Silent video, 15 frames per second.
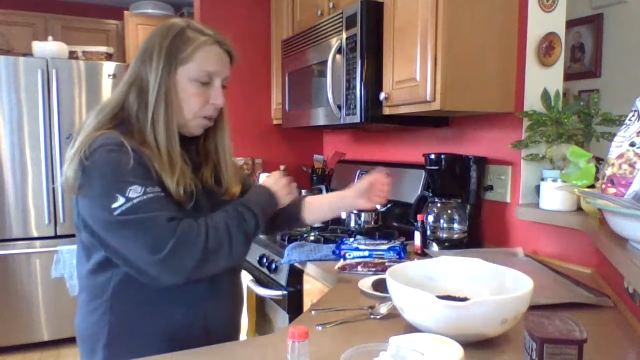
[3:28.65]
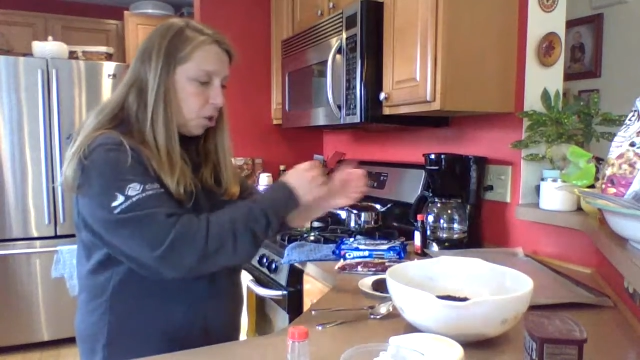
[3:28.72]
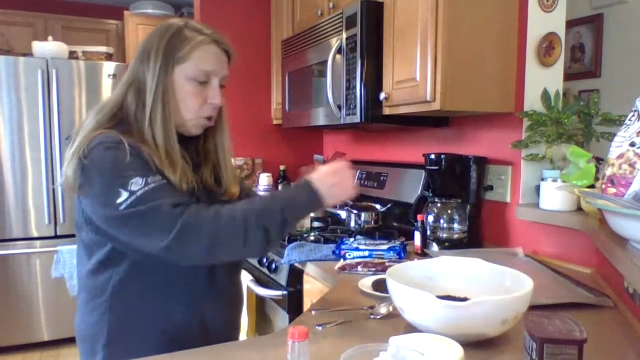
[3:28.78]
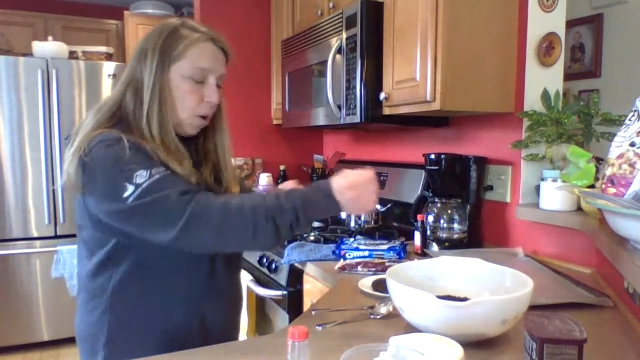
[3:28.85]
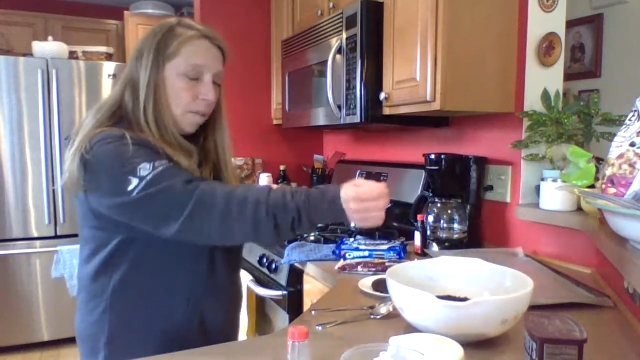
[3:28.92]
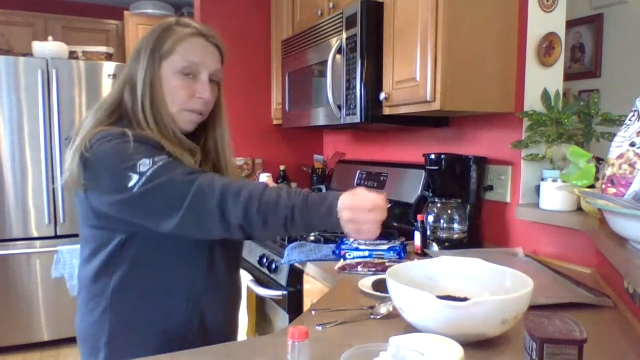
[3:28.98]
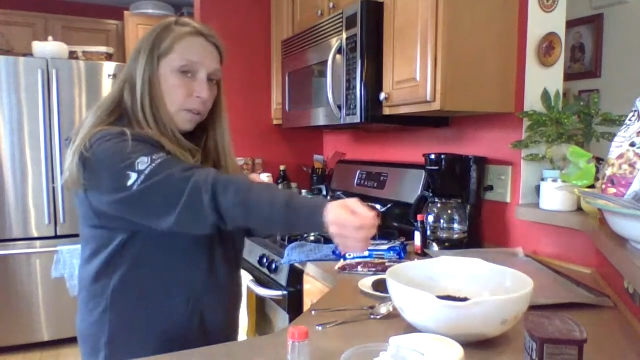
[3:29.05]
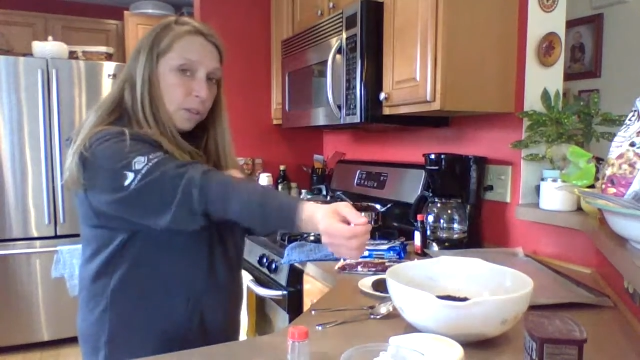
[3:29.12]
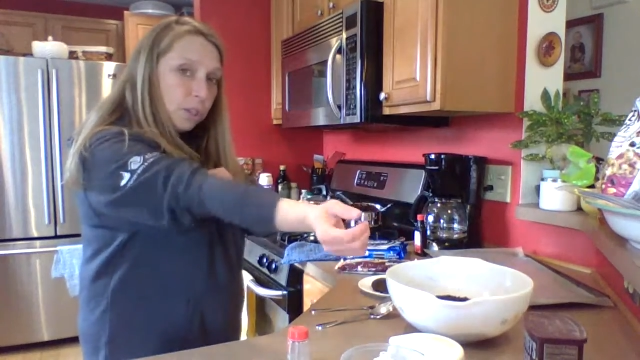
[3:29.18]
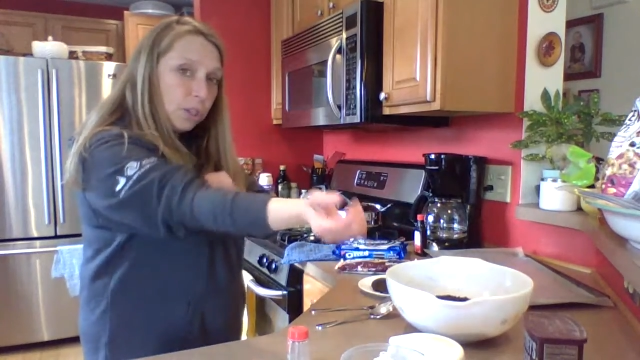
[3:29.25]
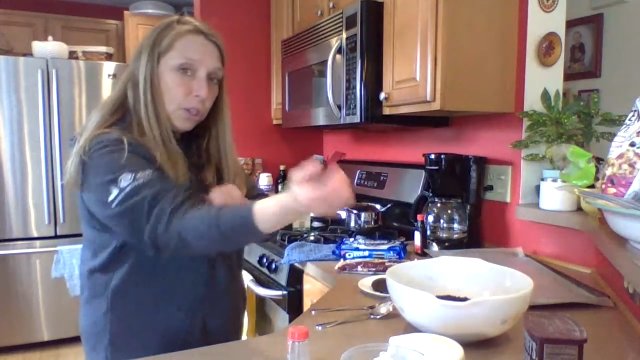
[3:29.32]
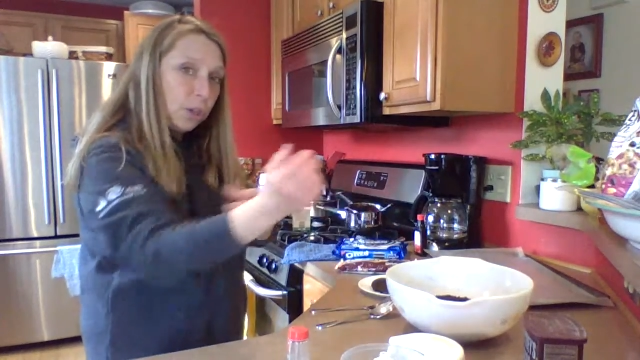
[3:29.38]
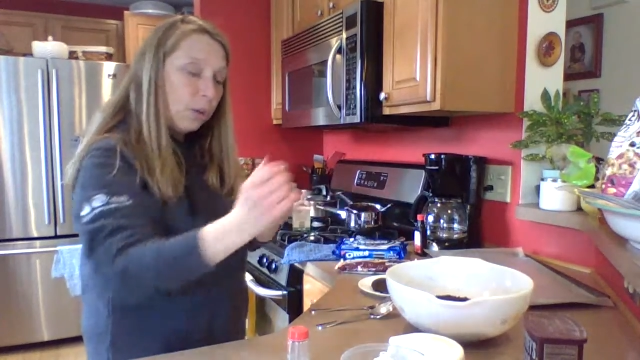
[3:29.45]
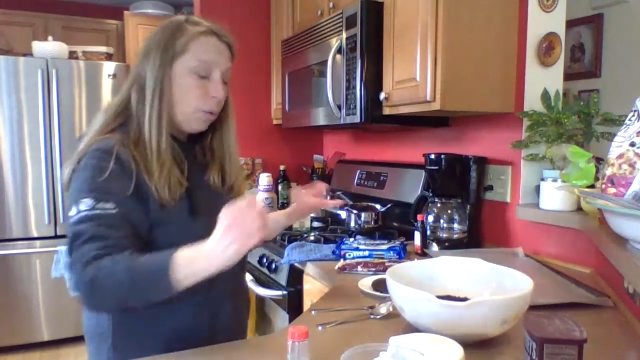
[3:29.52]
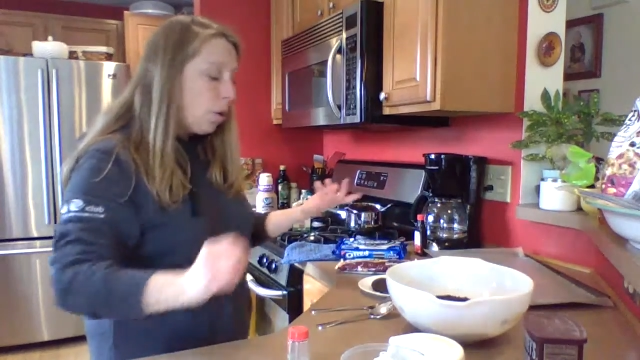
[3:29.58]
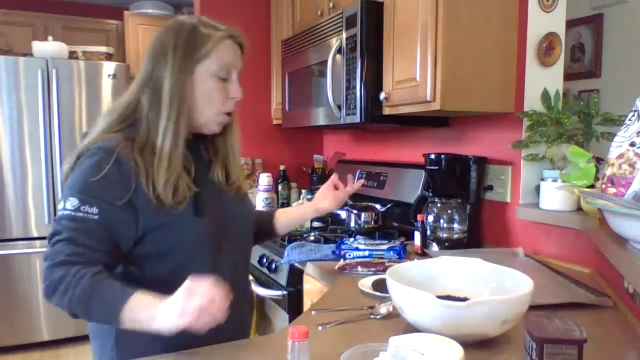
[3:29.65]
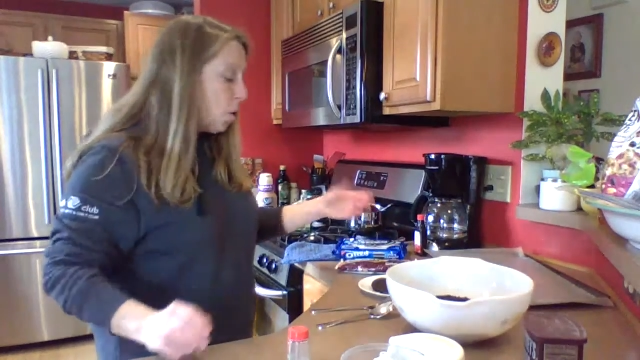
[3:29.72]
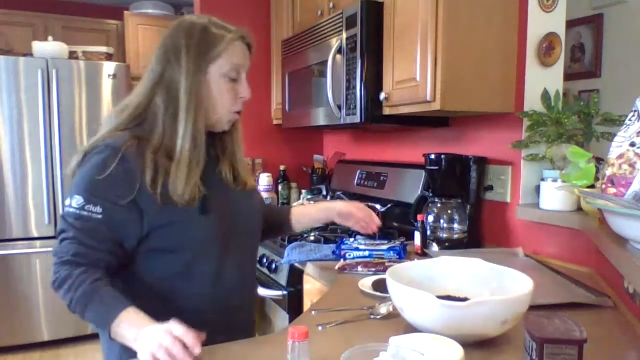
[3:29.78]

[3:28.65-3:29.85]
truffles too,